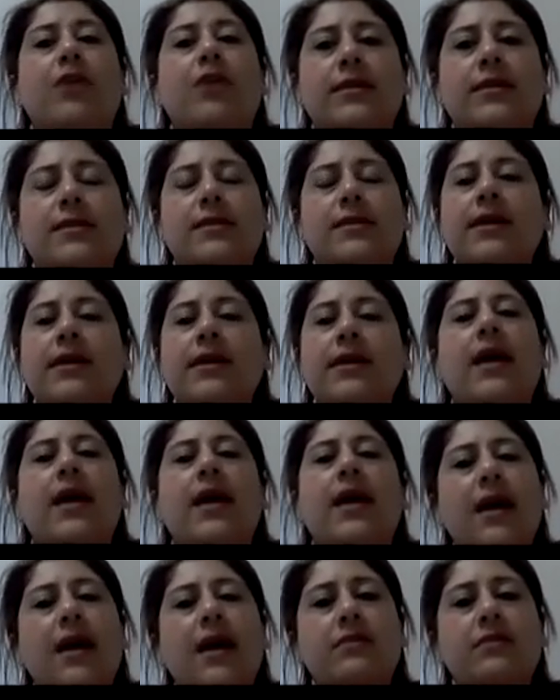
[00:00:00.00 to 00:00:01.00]
on
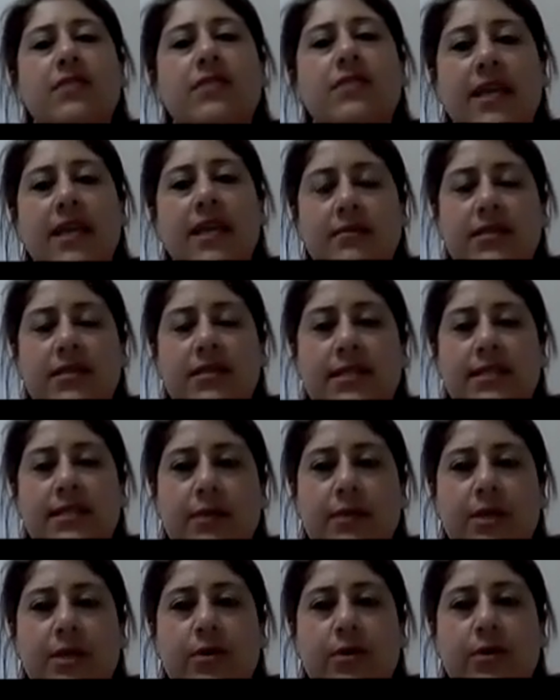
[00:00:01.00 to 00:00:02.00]
my right
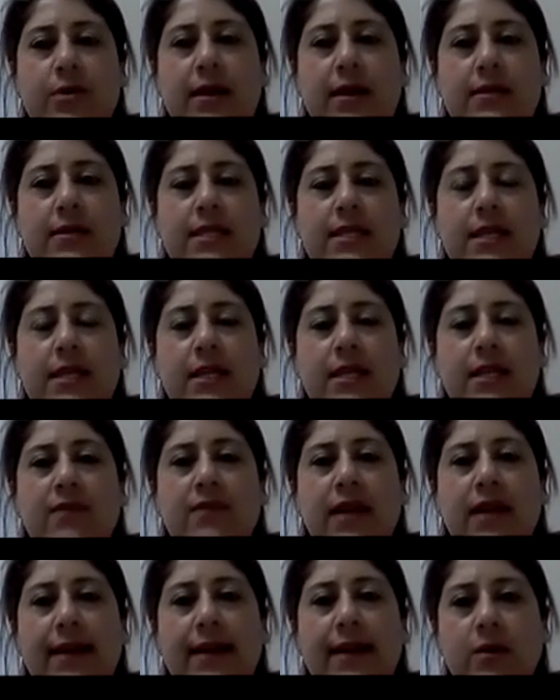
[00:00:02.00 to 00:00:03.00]
side, how can text
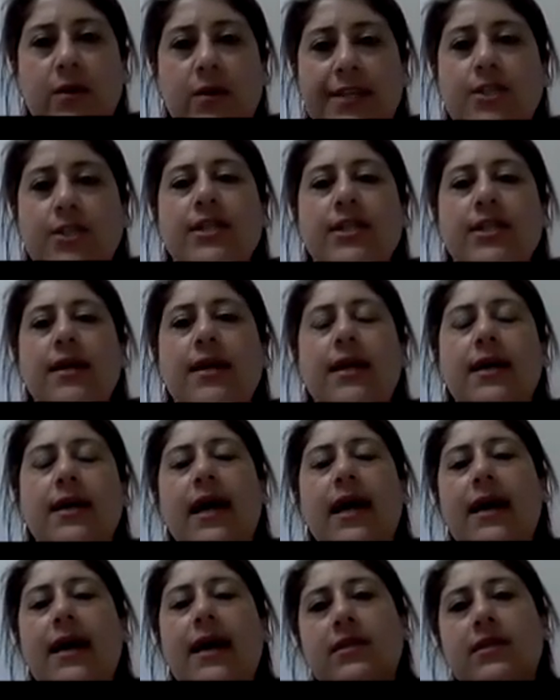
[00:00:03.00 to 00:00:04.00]
deepen your understanding of
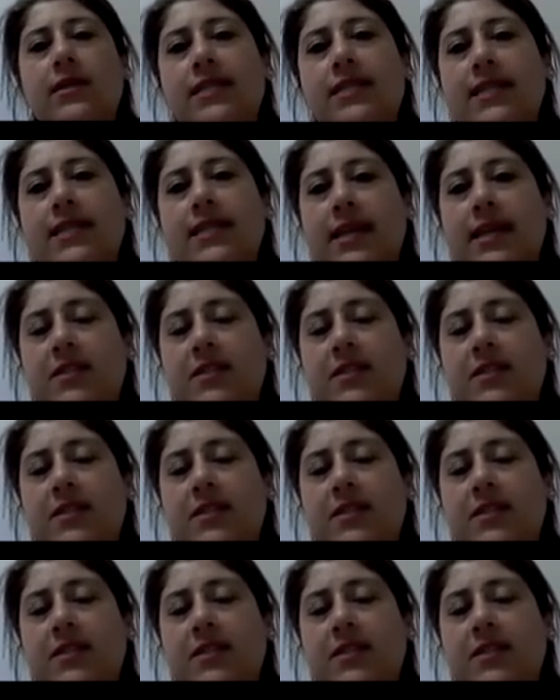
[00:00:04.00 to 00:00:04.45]
language?